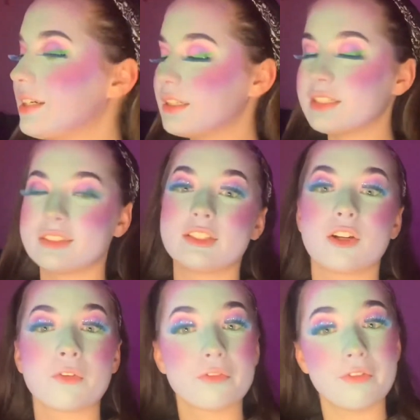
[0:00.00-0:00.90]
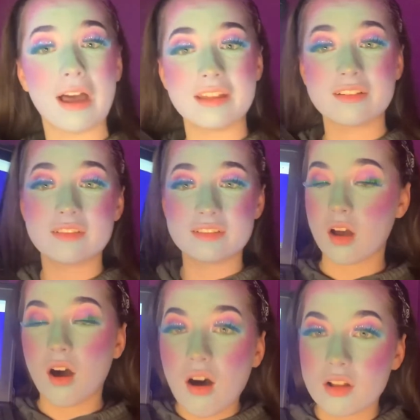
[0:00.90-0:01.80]
Is it our final
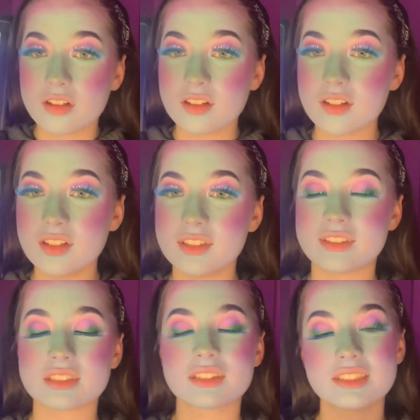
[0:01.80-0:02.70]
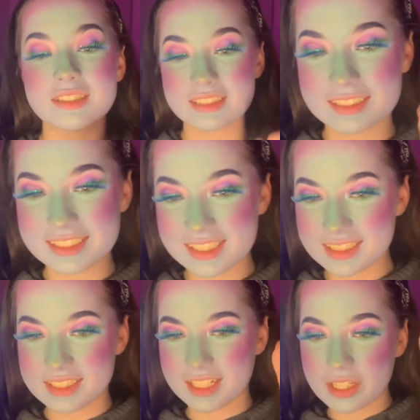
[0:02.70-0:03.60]
color? Is it gonna
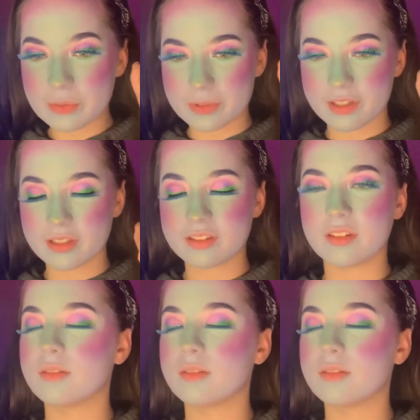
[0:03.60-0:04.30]
stay with us?